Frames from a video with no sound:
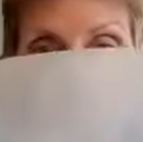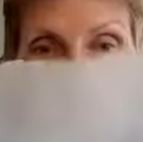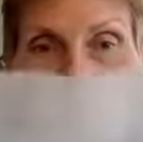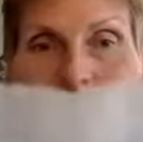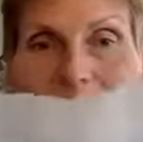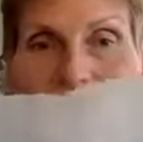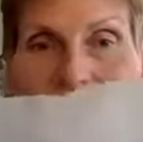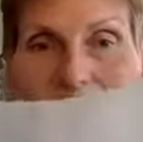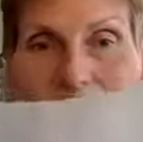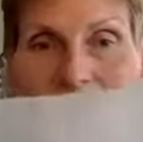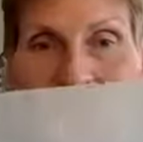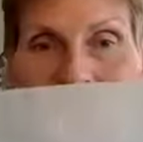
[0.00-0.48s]

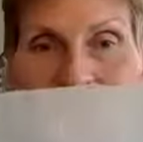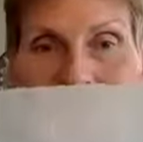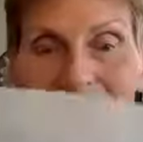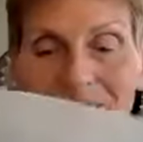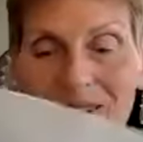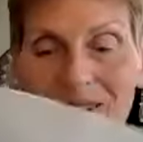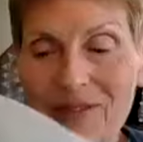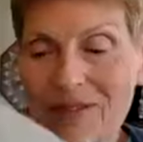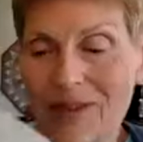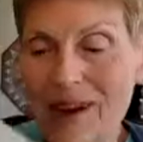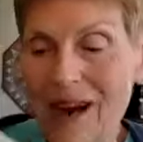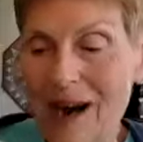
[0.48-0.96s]
with this
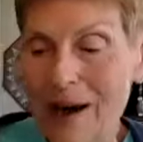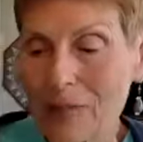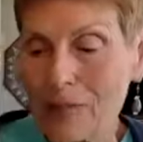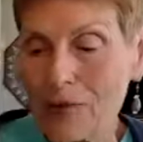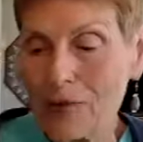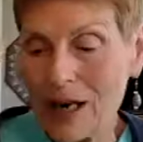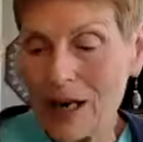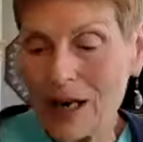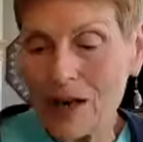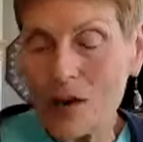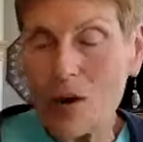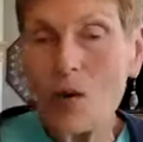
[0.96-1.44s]

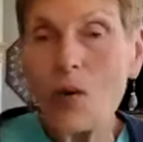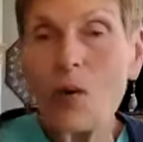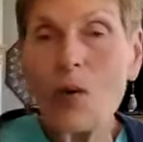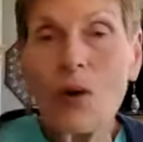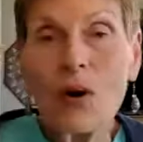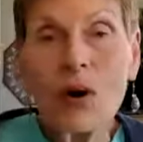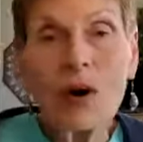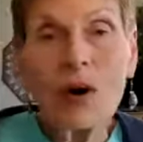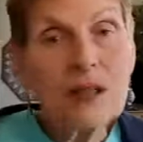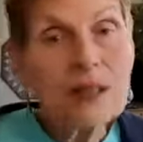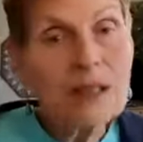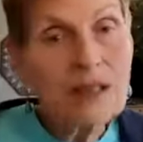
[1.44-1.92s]
fabric
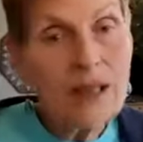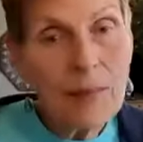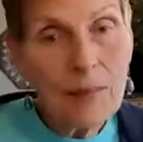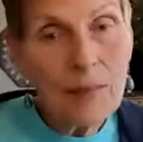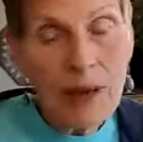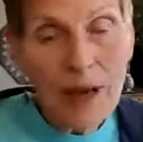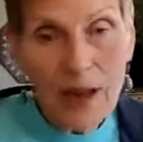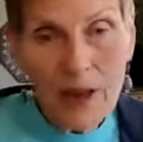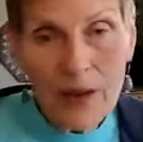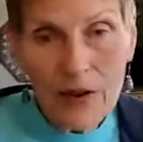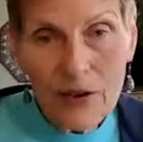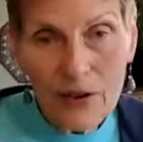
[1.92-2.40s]
or
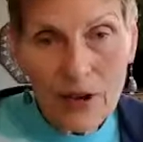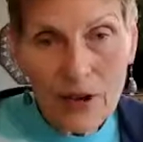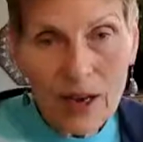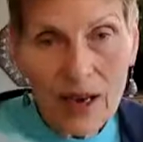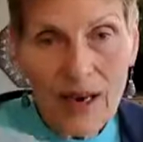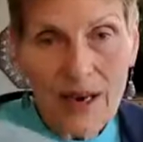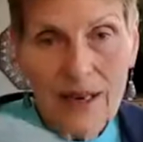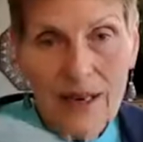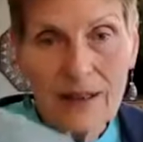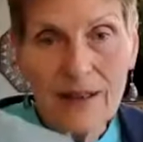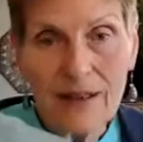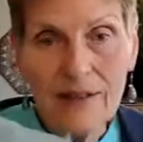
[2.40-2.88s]
some other
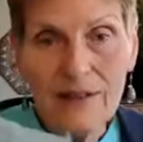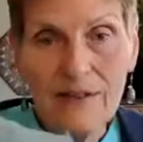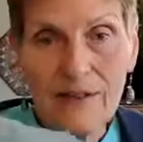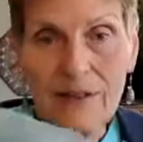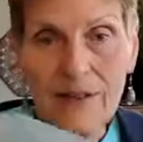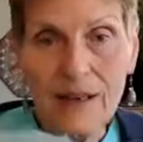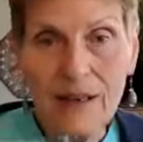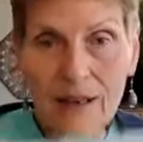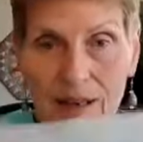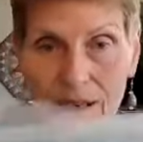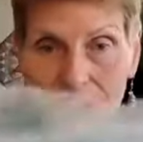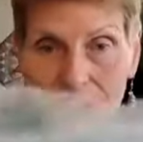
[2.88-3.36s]
kind of
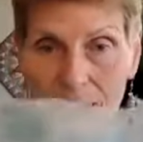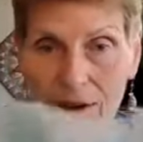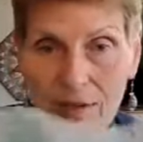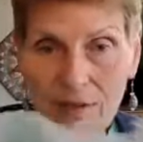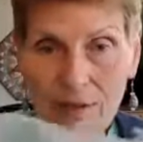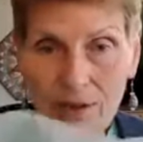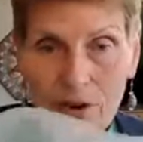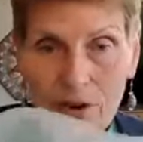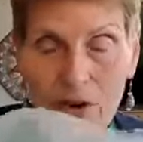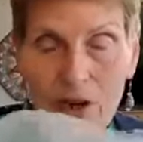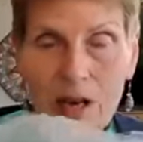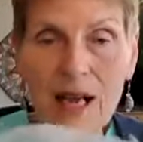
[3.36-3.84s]

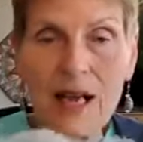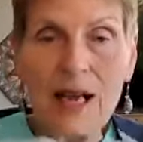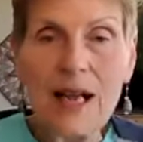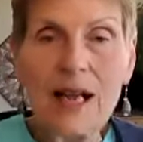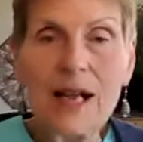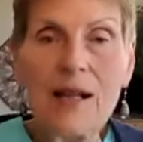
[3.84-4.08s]
cover.